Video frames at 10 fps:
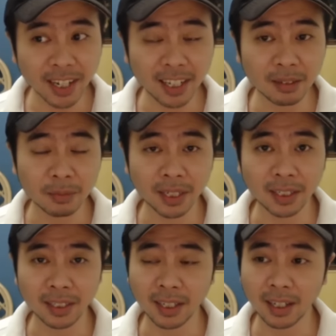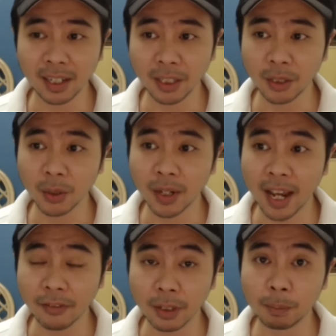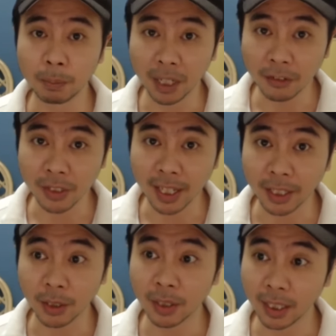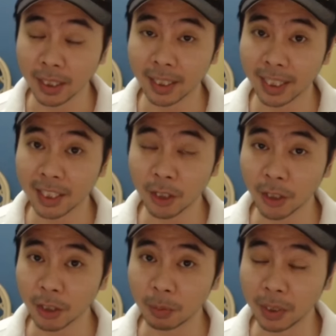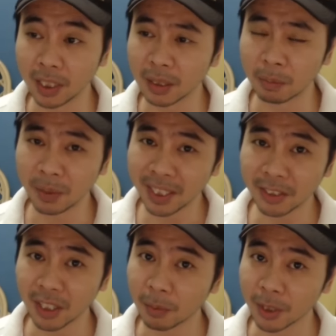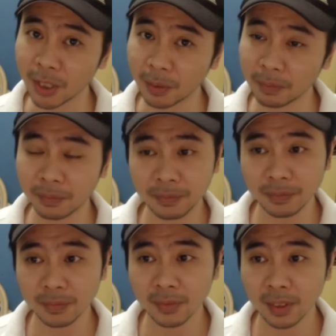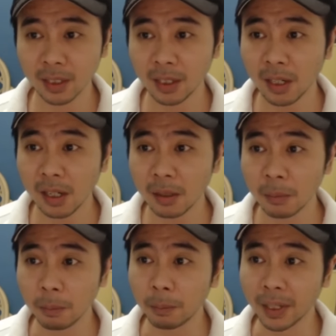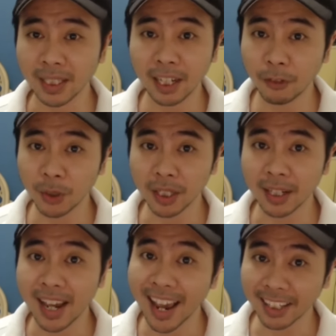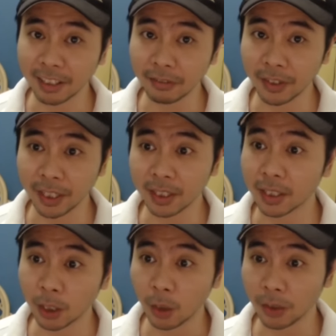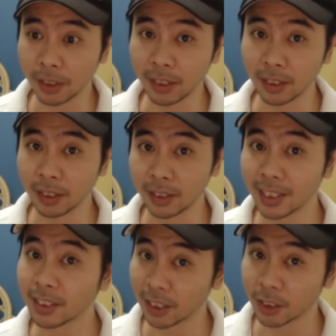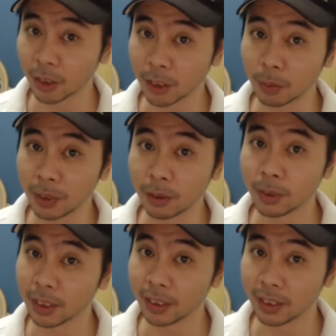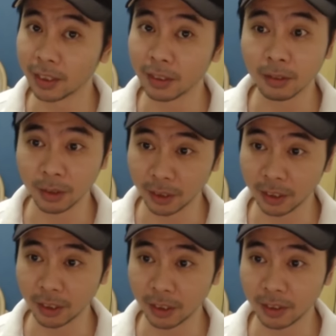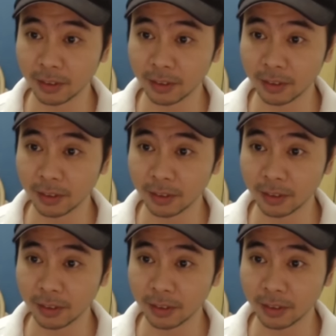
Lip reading: element you don't have the buffs that you need, it's going to be a bit troublesome. But if you can activate the whole thing here, this is going to be really good.